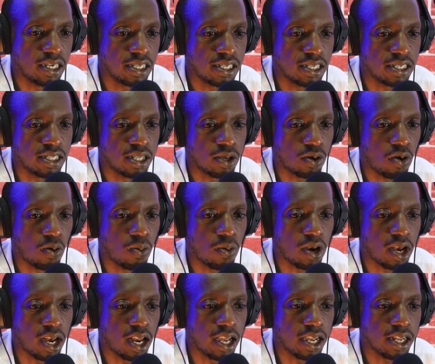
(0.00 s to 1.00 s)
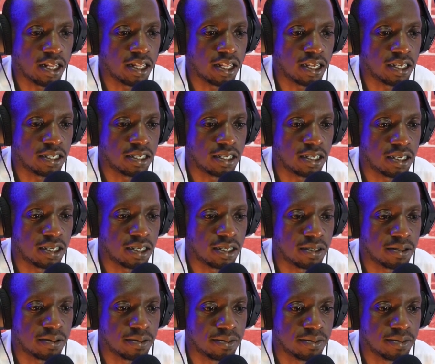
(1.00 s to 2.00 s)
this is the common line that
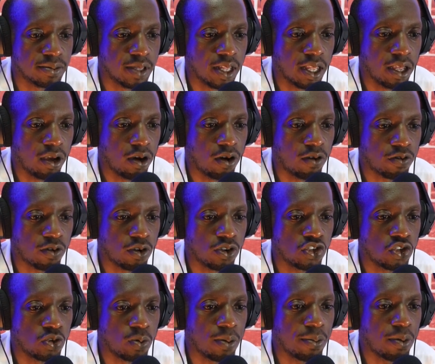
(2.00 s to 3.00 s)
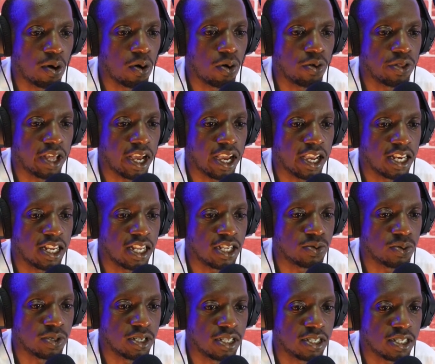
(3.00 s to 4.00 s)
uh, of course remember all the
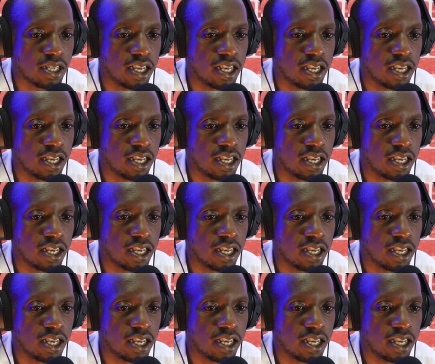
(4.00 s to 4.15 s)
ideas we